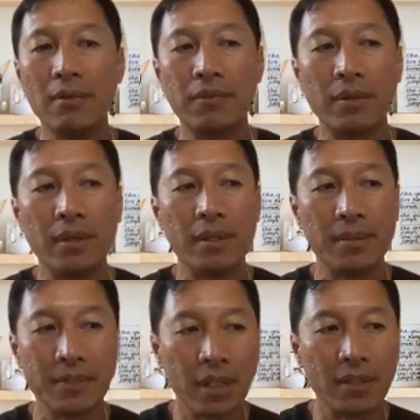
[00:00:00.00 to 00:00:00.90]
for
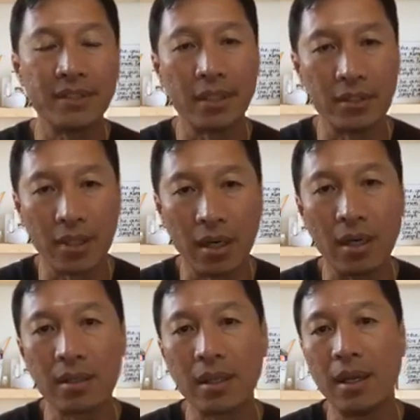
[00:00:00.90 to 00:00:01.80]
themselves and their
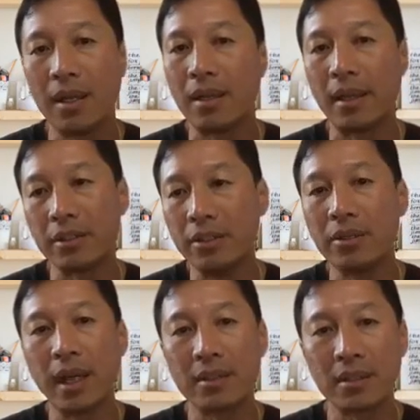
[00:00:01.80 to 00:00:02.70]
dog, like you
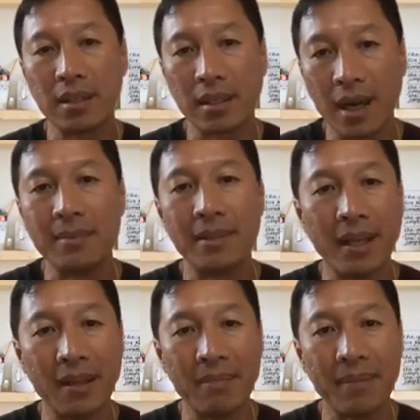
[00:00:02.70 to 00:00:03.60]
guys can
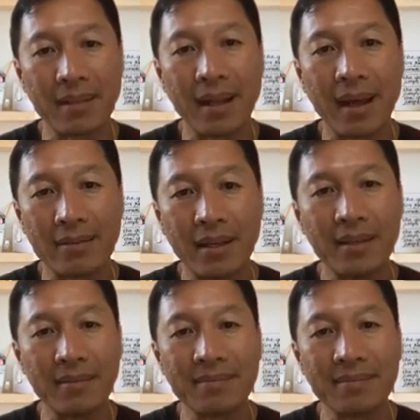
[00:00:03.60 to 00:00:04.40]
accommodate and make that, right?